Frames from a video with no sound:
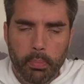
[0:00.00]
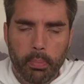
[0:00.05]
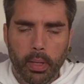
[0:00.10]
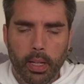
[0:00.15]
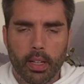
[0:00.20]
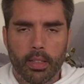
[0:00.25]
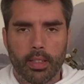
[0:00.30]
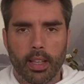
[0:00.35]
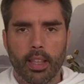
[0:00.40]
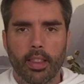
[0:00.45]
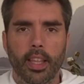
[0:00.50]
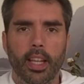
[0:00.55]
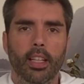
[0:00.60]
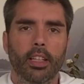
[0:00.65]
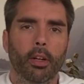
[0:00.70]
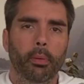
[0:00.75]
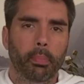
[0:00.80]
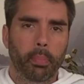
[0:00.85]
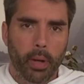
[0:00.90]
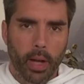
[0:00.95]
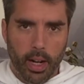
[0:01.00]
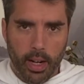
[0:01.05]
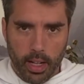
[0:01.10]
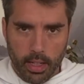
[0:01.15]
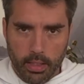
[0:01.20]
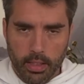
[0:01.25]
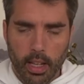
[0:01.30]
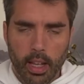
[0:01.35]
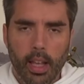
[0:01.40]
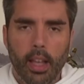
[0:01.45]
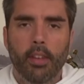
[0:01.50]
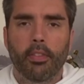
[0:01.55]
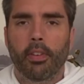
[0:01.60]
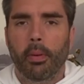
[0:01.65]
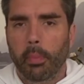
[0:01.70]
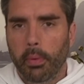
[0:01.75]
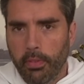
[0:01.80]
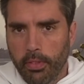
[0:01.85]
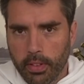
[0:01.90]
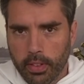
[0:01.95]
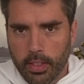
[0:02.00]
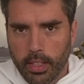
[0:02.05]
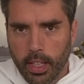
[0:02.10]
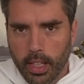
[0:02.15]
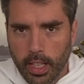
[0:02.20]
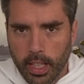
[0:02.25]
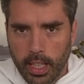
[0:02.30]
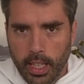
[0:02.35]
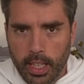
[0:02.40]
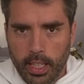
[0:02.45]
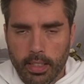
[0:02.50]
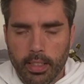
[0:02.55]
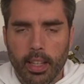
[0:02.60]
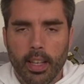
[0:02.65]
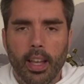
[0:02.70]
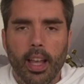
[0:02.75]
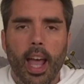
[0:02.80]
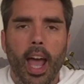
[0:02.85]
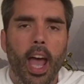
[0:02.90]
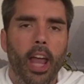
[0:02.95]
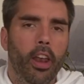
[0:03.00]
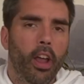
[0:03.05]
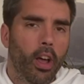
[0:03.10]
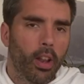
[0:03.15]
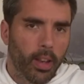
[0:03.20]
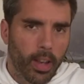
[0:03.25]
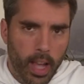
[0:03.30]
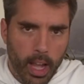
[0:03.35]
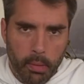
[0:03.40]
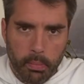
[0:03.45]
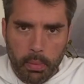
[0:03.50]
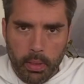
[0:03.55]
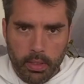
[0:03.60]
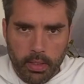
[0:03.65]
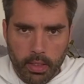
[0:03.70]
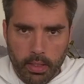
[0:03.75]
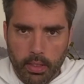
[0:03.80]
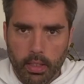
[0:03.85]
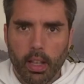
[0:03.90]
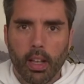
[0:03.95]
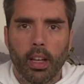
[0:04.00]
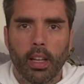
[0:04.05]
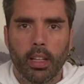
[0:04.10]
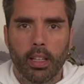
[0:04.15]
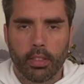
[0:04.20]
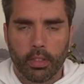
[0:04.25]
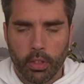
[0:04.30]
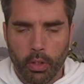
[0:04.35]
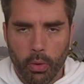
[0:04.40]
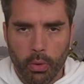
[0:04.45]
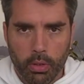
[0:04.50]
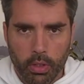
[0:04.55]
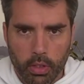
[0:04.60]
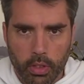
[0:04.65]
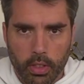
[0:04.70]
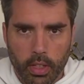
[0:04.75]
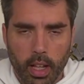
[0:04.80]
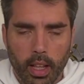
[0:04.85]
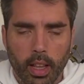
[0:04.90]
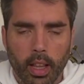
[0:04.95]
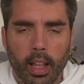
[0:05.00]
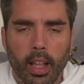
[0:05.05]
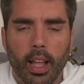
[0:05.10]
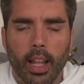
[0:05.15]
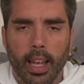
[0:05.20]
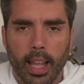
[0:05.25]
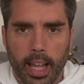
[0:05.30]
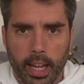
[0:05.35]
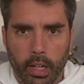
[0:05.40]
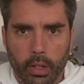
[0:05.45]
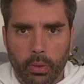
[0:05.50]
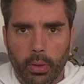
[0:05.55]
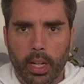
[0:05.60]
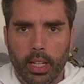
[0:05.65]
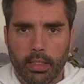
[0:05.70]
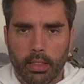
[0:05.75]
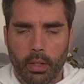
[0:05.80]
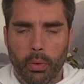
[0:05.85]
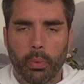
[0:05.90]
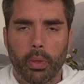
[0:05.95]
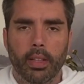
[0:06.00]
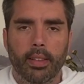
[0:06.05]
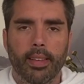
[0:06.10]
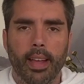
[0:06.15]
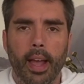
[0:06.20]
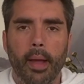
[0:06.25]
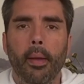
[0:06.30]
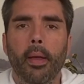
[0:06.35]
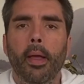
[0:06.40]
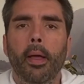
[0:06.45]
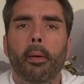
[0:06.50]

Because I think their products from the facilities and online business is going to sell like crazy with time.